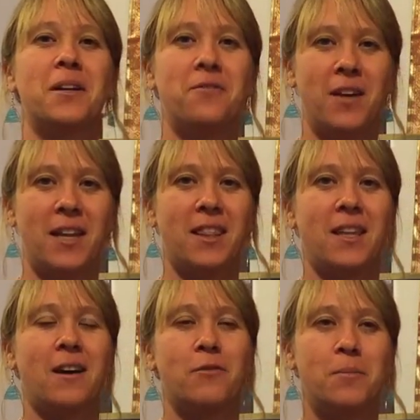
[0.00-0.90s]

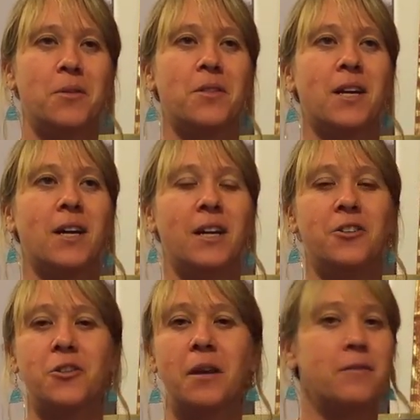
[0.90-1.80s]
twenty-fifth. I'll have a booth there,
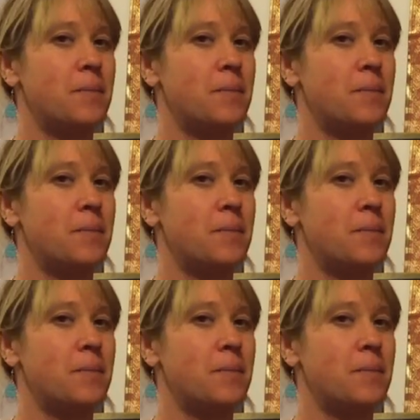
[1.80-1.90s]
and you don't have